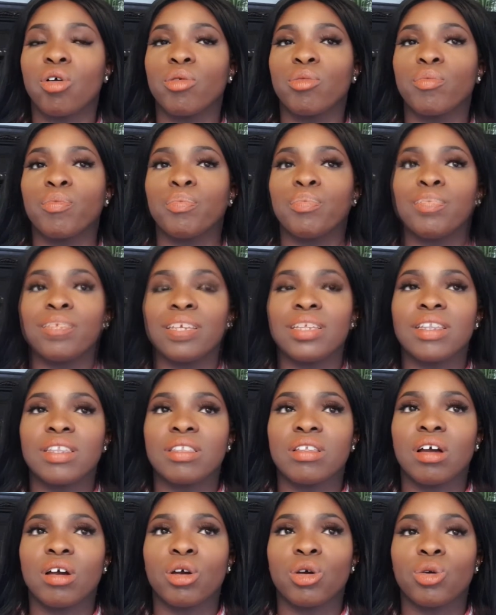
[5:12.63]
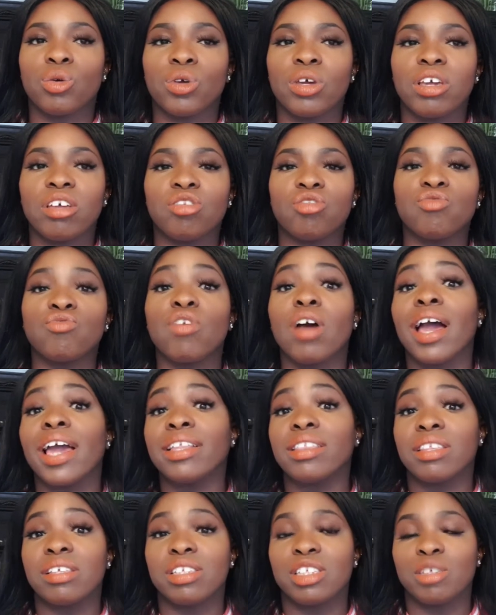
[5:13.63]
What it did uh, though, it
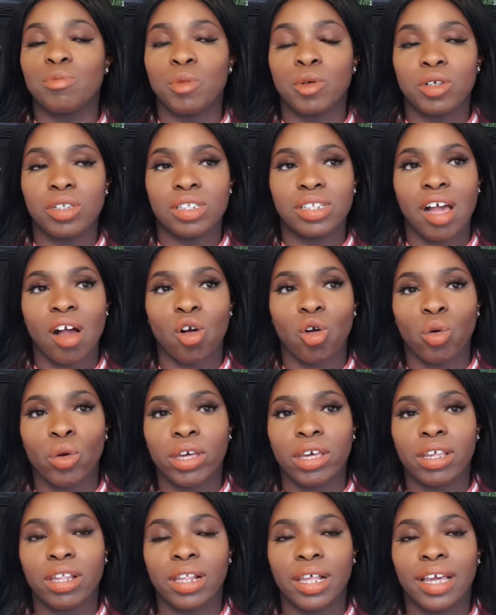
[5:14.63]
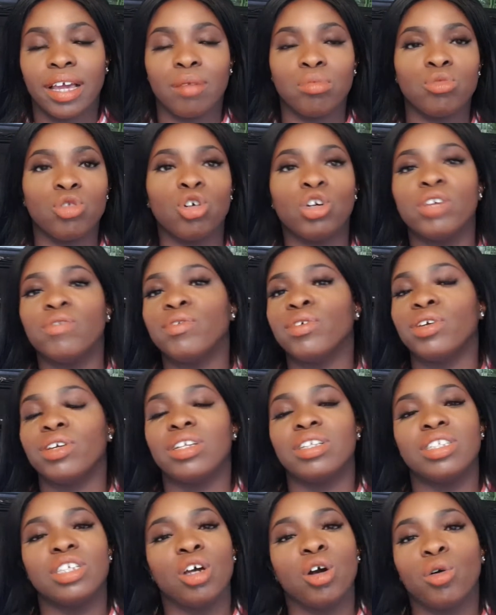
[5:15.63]
dried the spots out quickly. I'm not even going
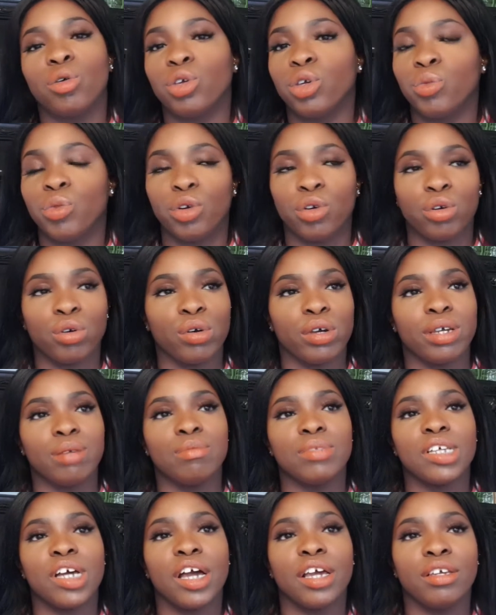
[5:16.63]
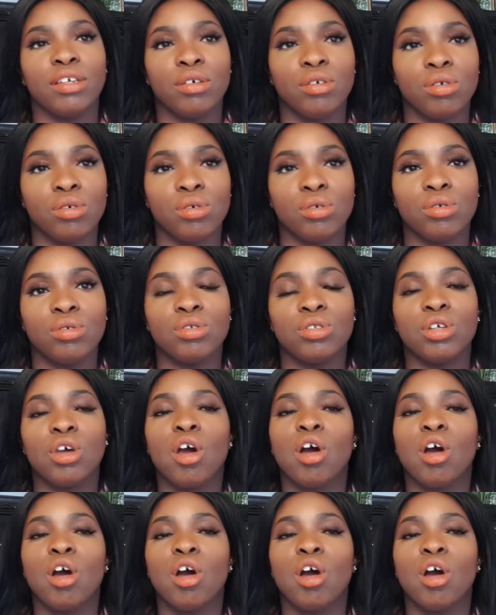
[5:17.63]
to tell you what creams I used,